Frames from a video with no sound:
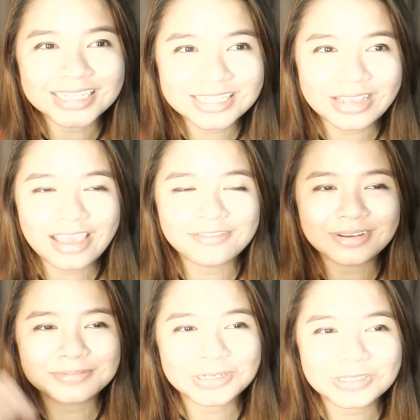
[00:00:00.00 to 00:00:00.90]
I gave
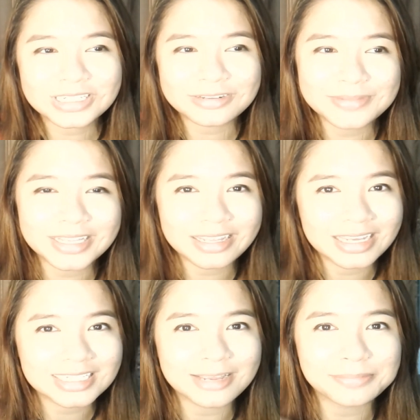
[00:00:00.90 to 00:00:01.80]
up social media
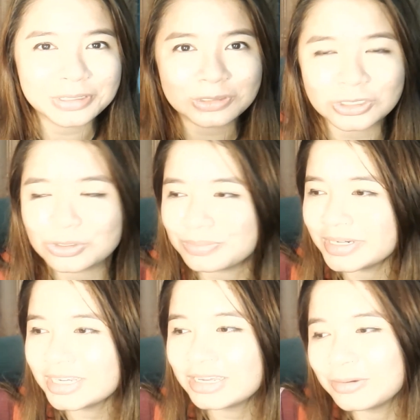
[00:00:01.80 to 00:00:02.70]
except YouTube
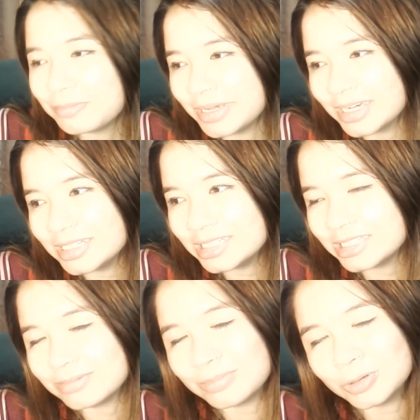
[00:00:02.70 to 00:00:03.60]

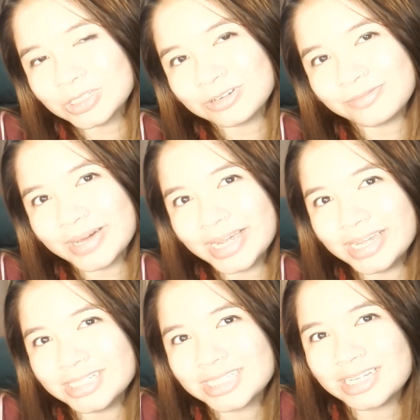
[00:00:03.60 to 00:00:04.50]
because most of
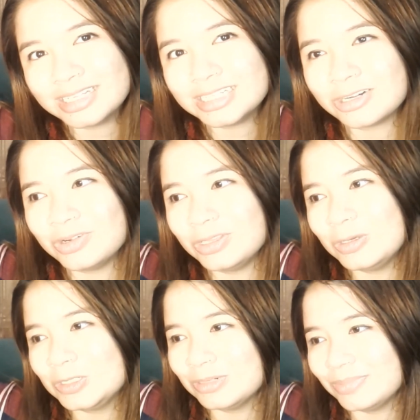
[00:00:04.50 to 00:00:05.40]
my studies are in
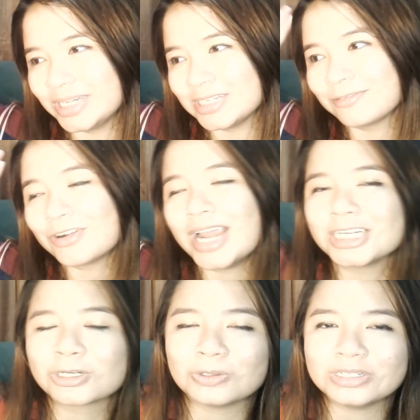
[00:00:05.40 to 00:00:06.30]
YouTube because of
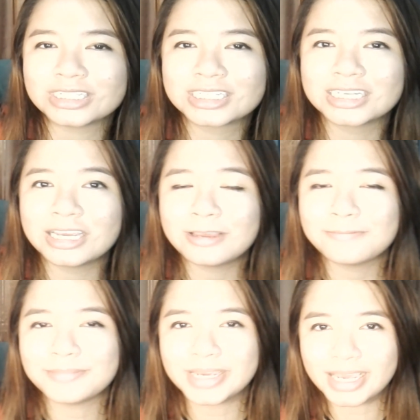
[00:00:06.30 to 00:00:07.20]
Crash Course.
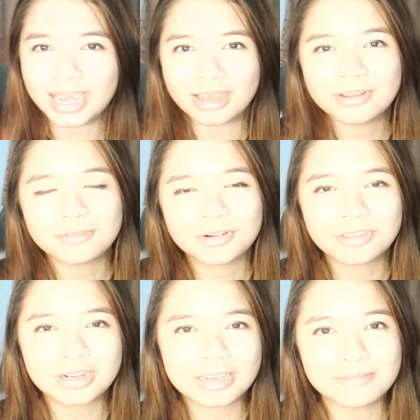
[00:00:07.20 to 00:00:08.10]
But yeah, for
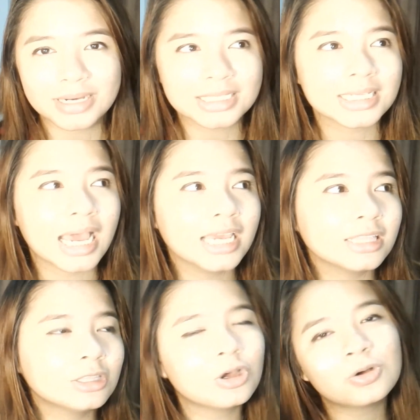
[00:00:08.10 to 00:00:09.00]
3 months.
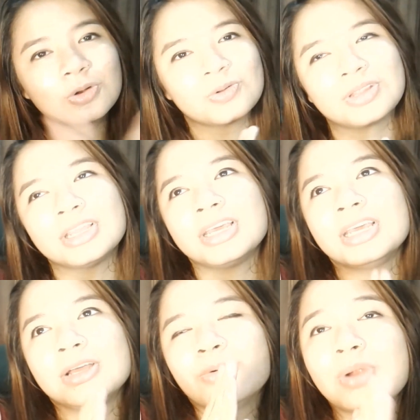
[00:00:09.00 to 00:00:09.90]
I don't
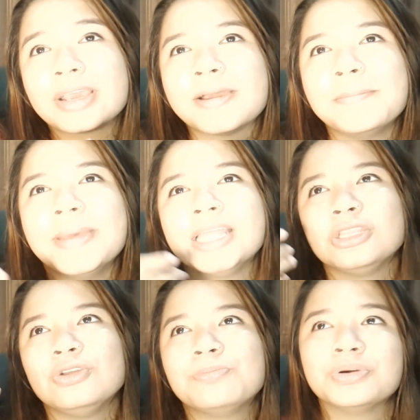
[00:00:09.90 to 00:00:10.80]

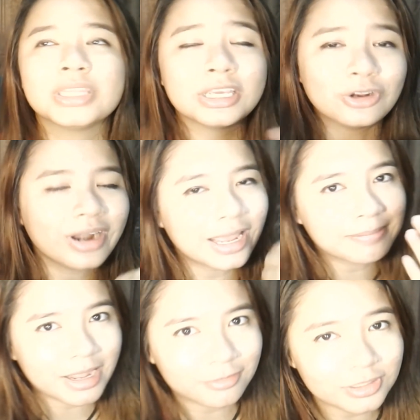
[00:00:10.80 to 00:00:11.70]
recommend you putting your
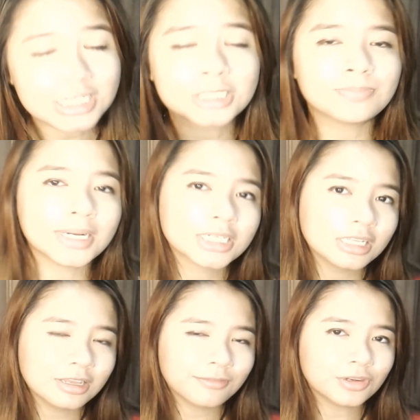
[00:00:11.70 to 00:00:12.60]
NMAT first,
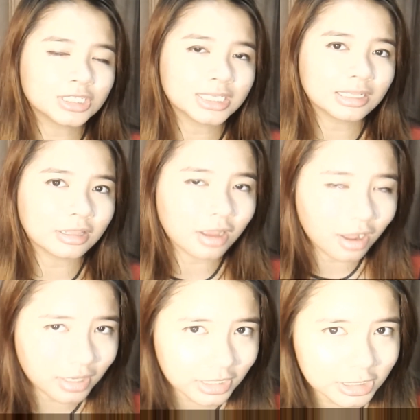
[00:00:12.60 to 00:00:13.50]
especially if you're still in
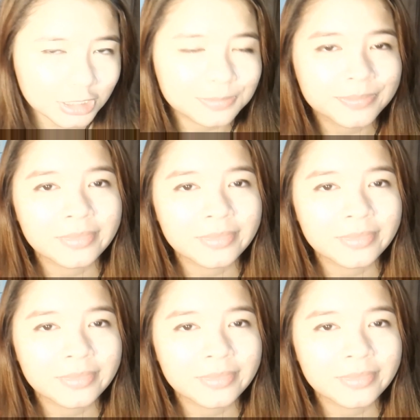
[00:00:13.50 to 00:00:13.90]
college.